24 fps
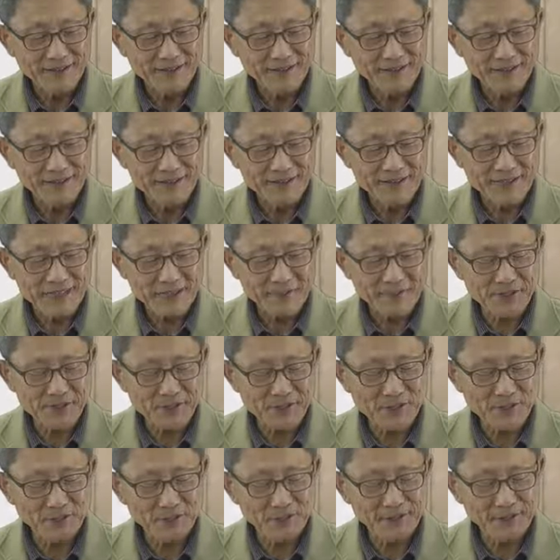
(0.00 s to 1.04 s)

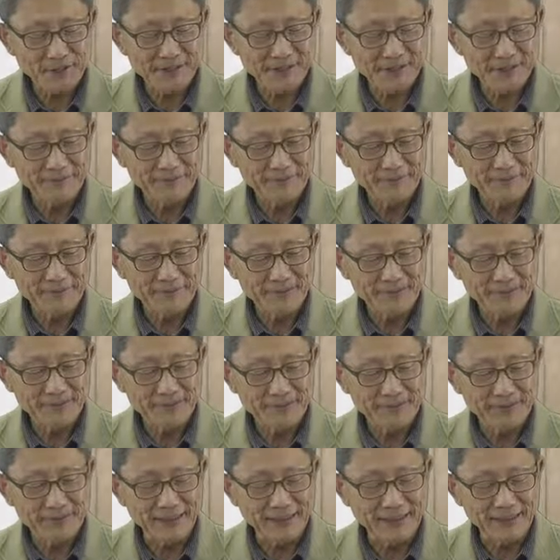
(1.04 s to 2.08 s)
substitute
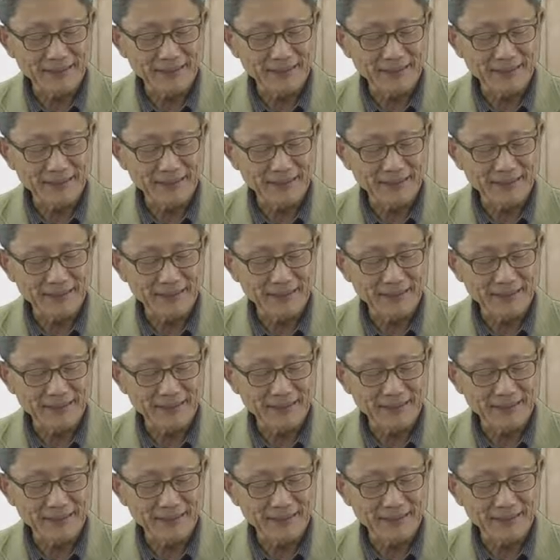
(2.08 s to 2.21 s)
the